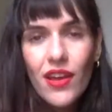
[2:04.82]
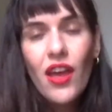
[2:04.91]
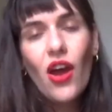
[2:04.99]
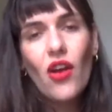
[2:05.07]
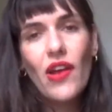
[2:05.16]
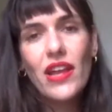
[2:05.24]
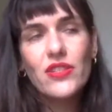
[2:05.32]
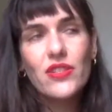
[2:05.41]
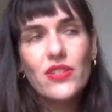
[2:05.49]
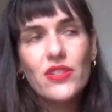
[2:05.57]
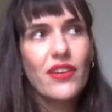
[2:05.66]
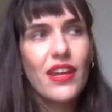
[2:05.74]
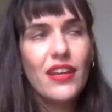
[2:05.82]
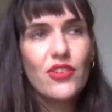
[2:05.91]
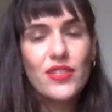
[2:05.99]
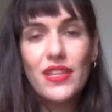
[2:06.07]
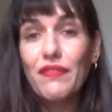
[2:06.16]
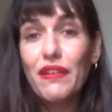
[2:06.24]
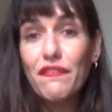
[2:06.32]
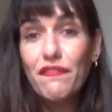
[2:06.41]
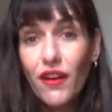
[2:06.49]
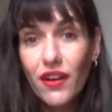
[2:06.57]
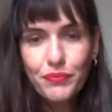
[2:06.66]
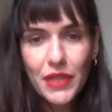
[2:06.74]
All right, so you're just having
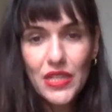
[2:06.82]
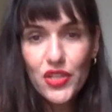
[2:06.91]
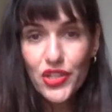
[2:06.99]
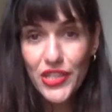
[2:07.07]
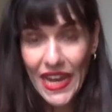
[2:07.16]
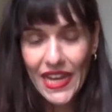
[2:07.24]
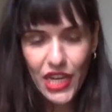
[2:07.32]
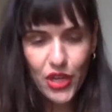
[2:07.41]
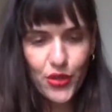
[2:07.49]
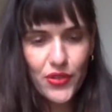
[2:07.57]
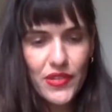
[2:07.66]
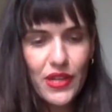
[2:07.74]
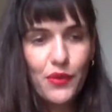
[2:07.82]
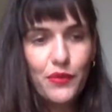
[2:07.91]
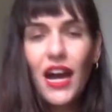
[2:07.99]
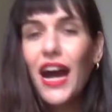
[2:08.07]
fun, entertaining yourself.